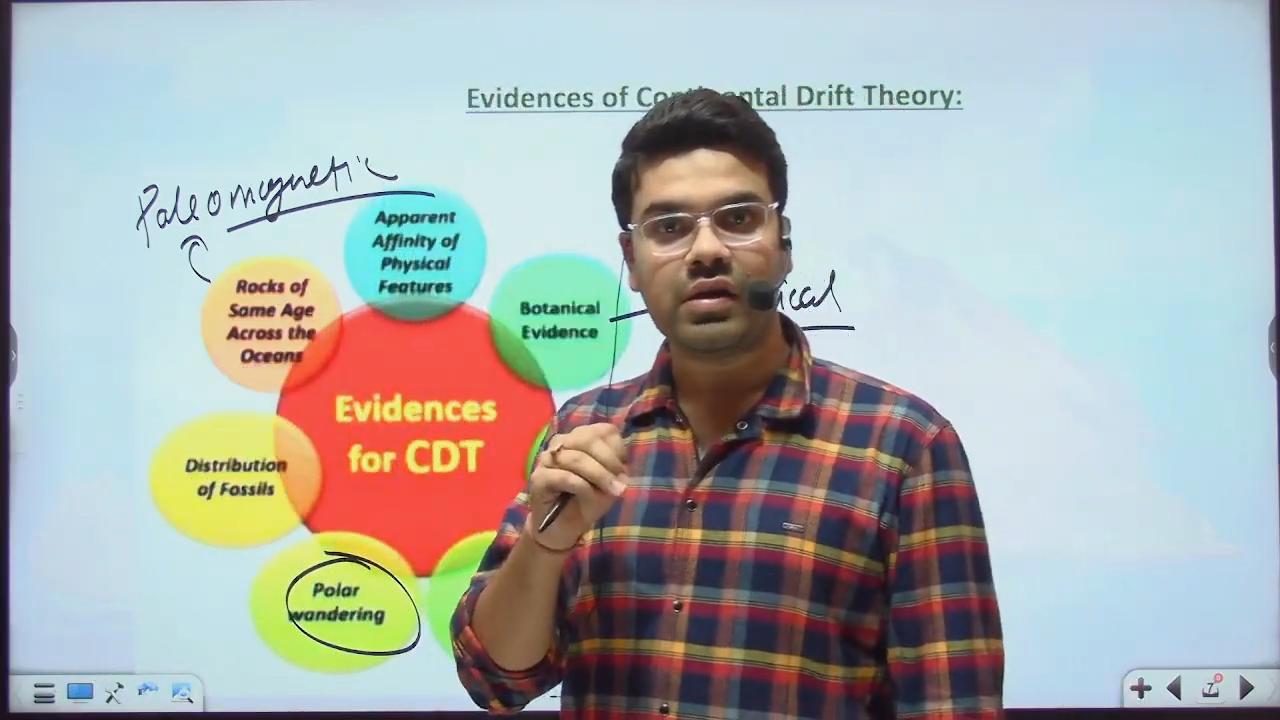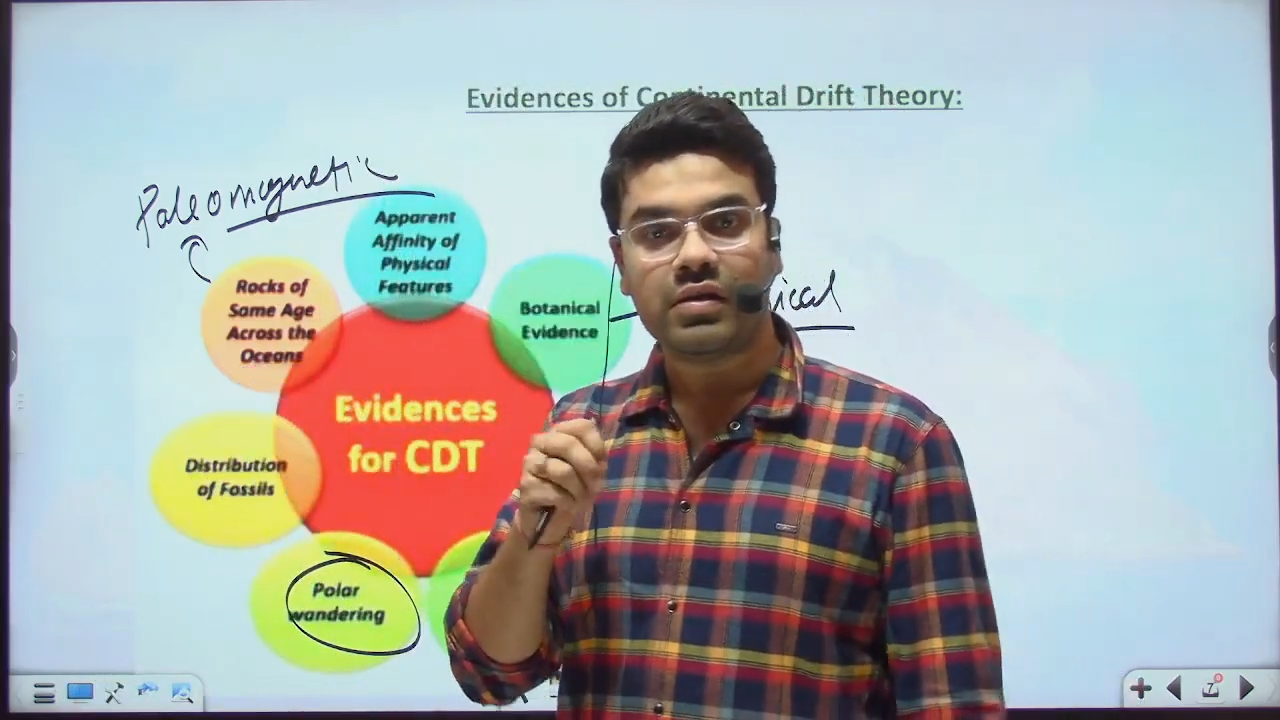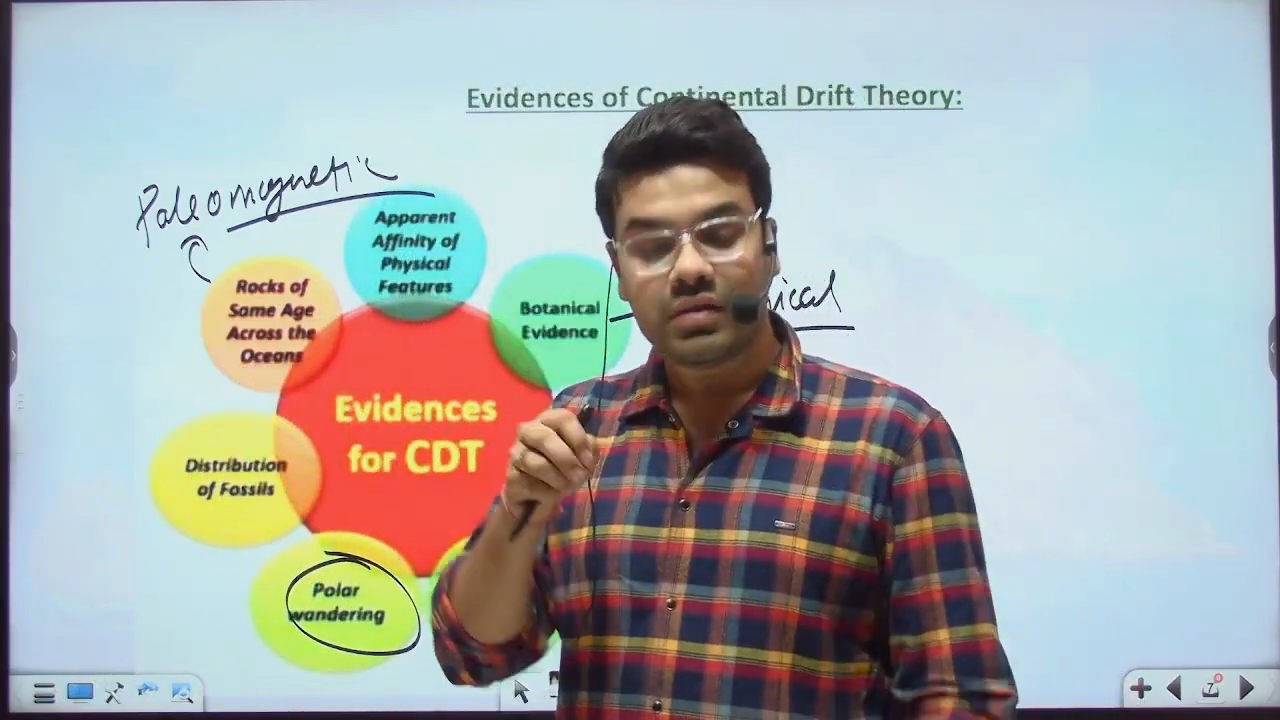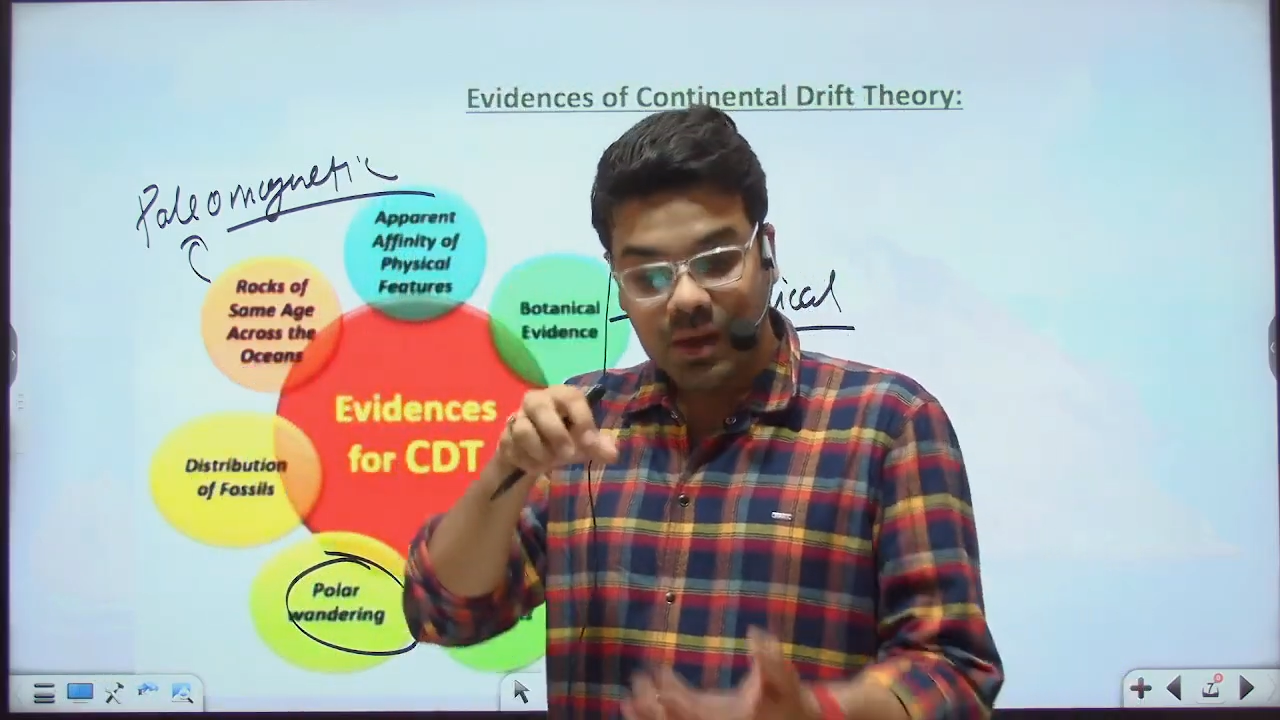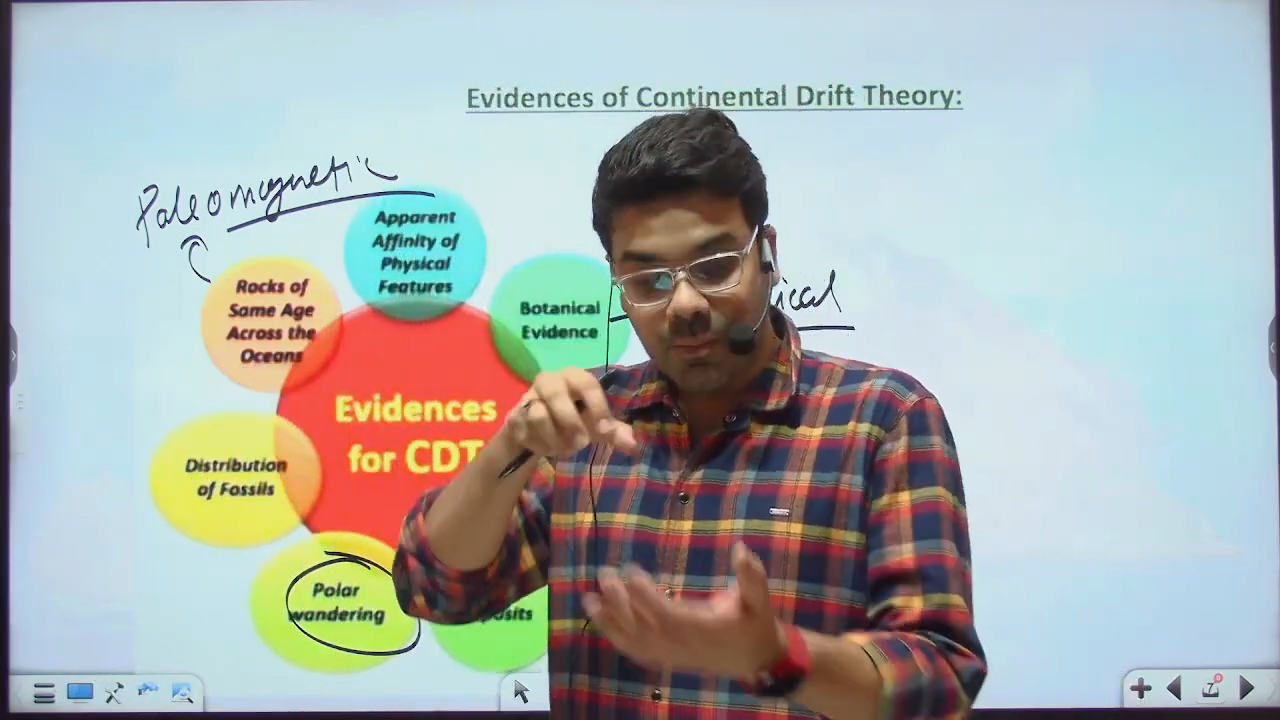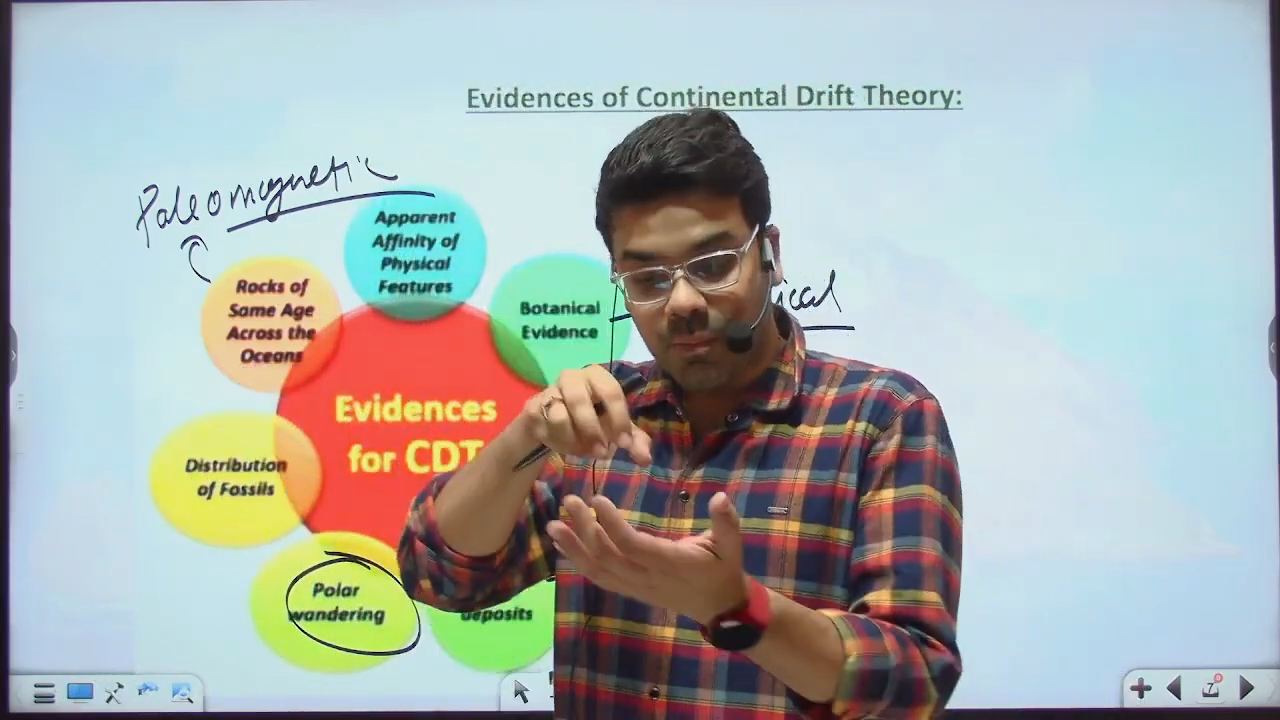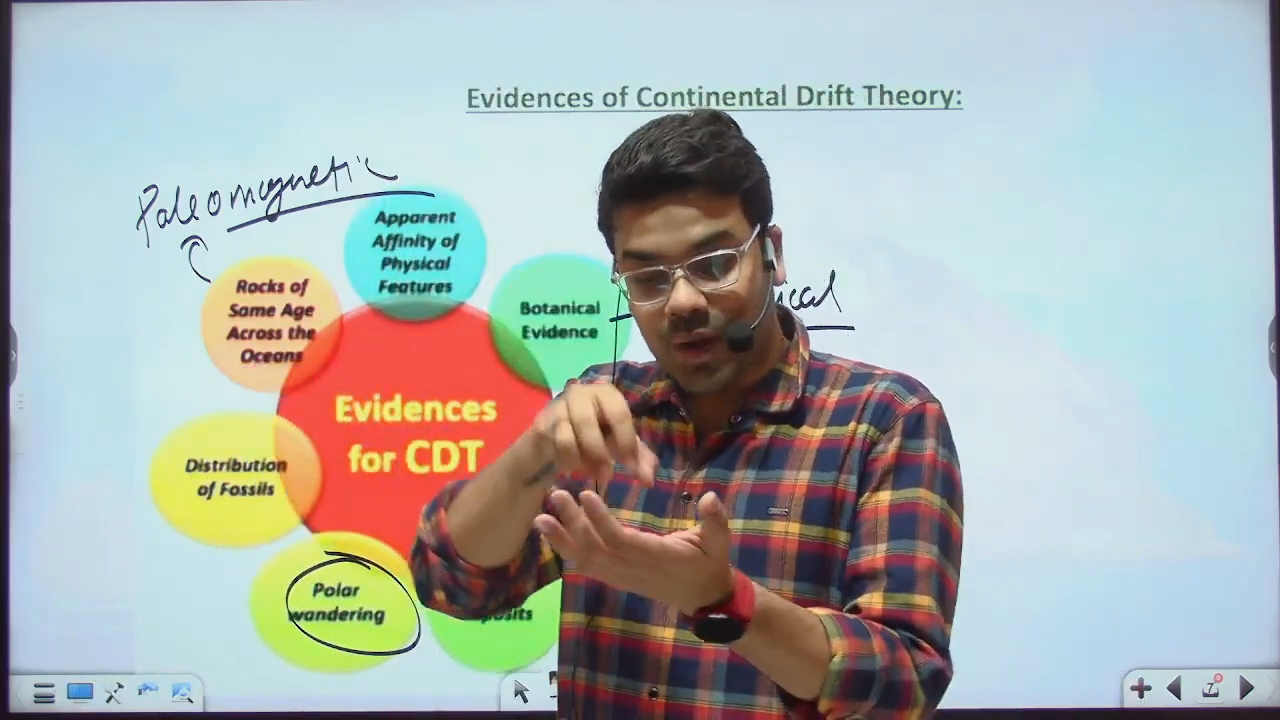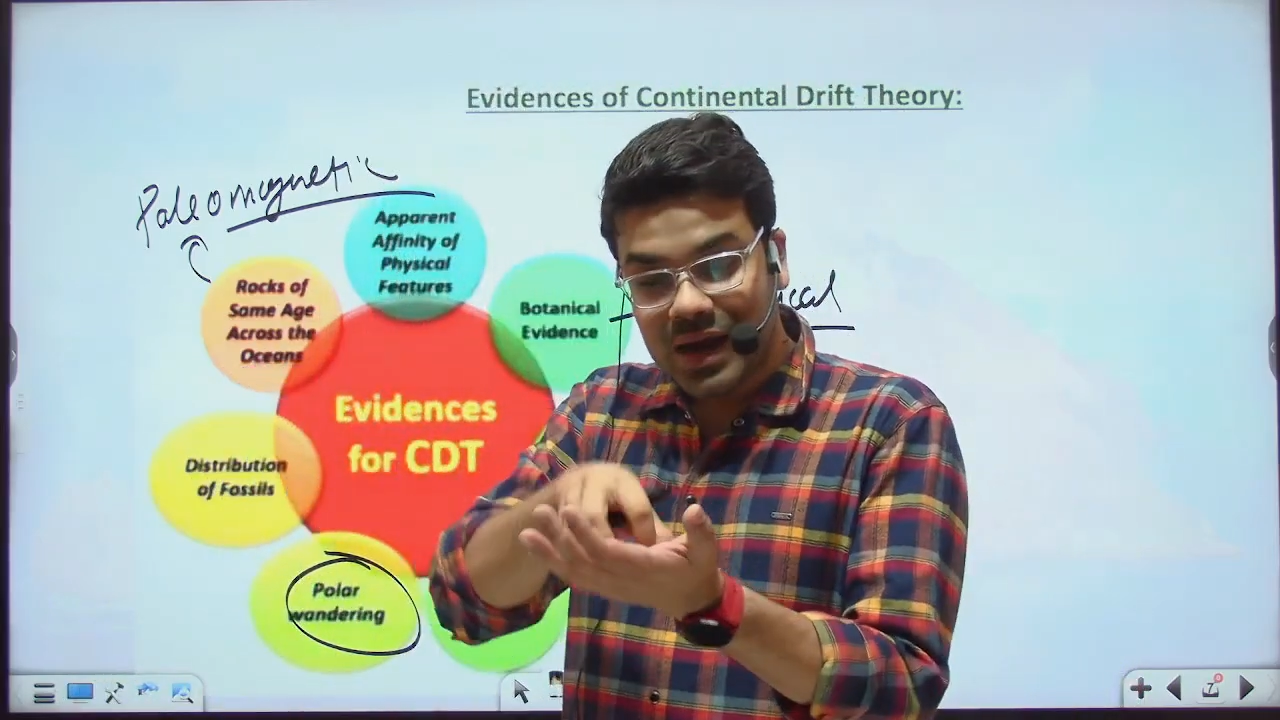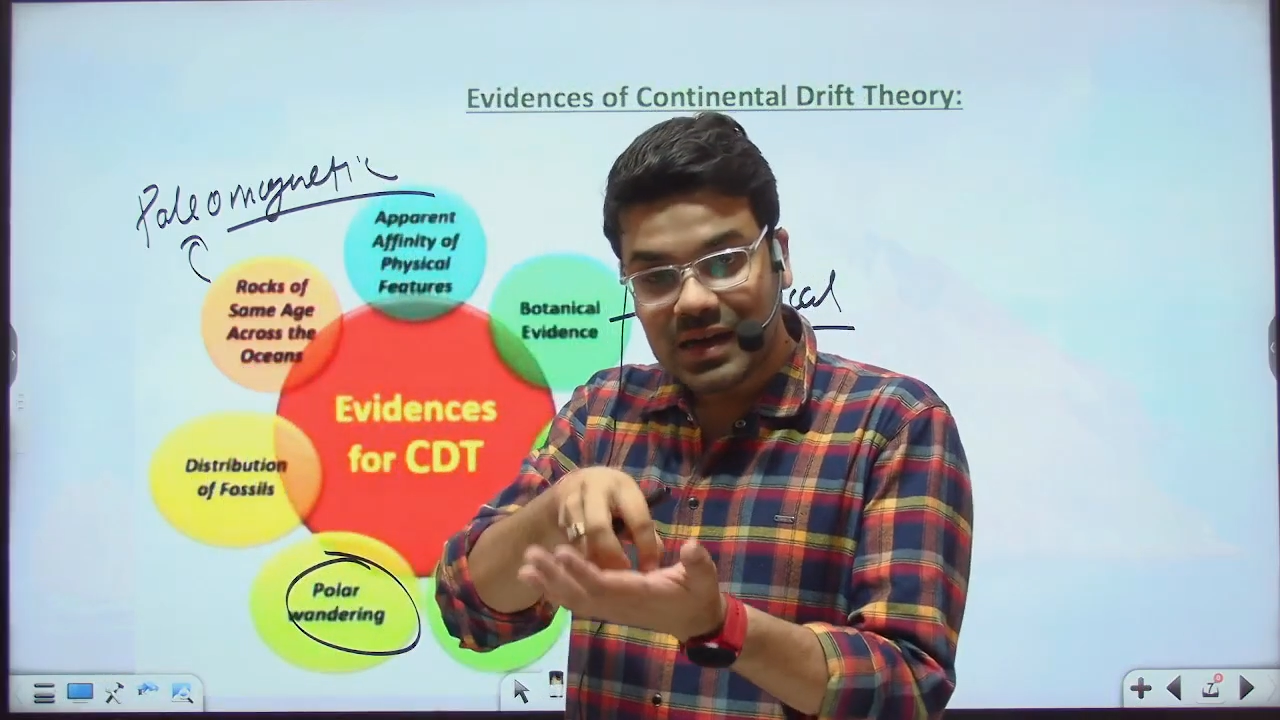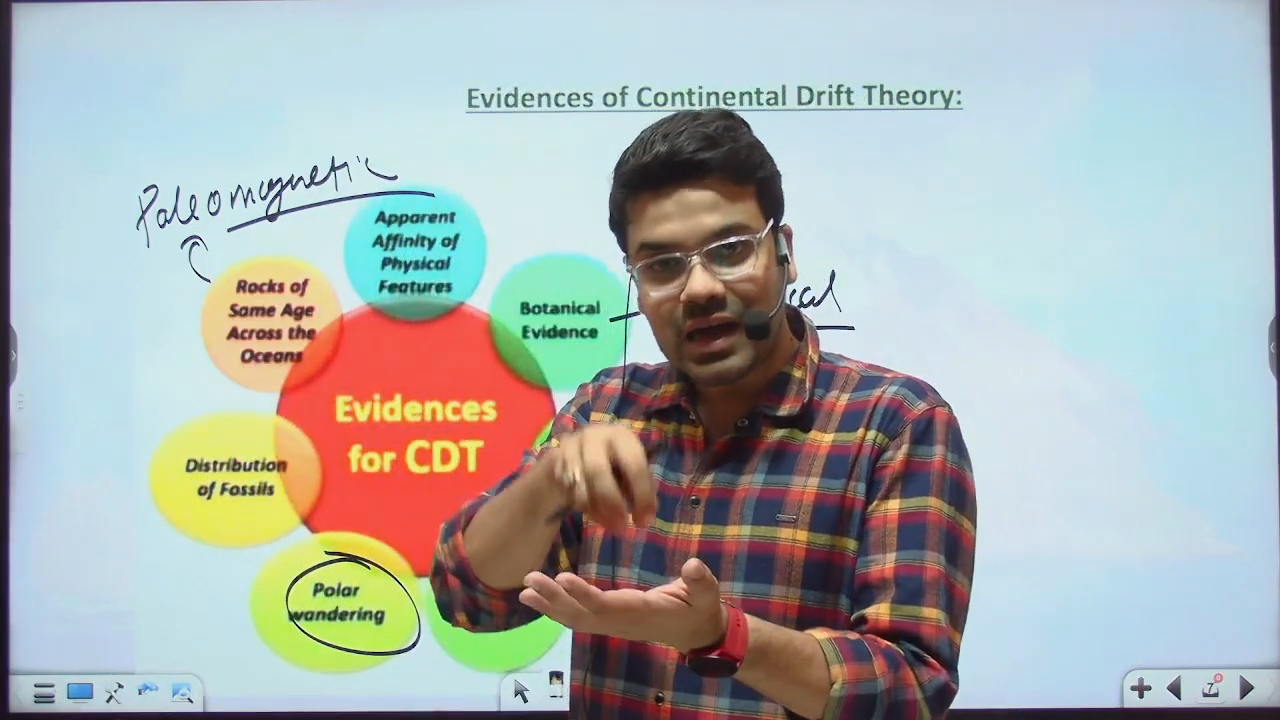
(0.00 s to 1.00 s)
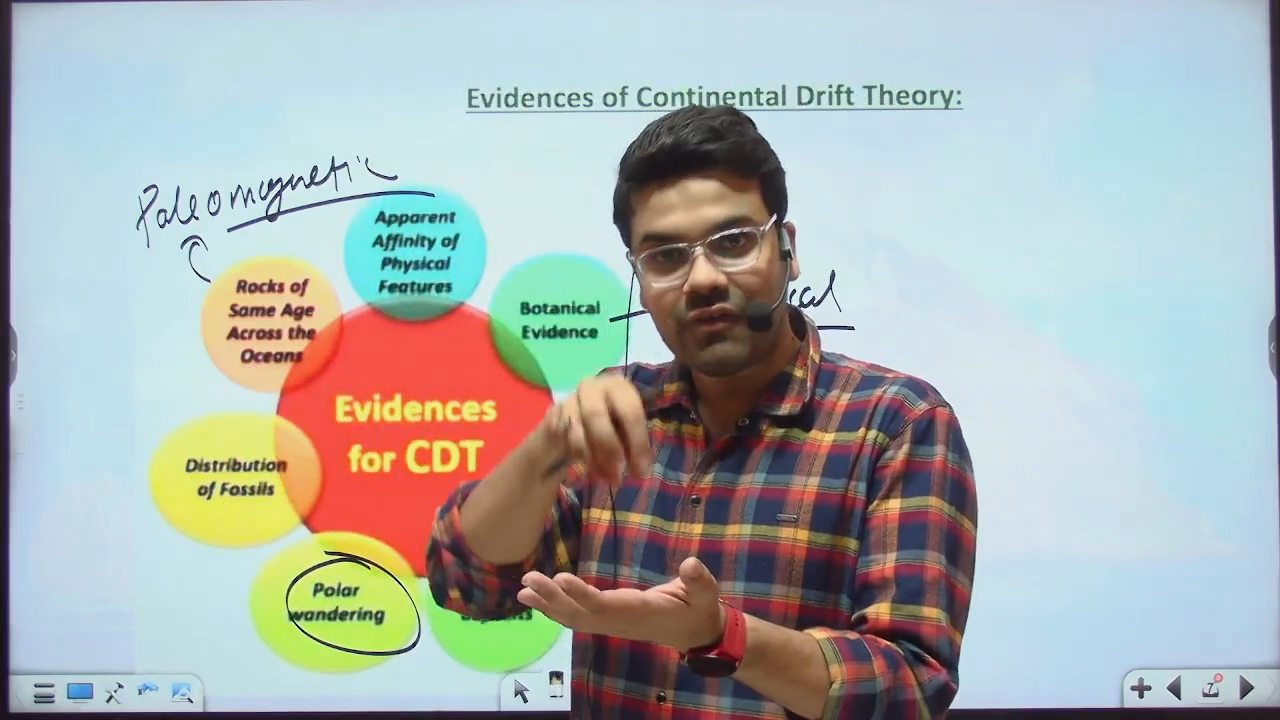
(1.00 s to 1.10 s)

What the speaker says: they might have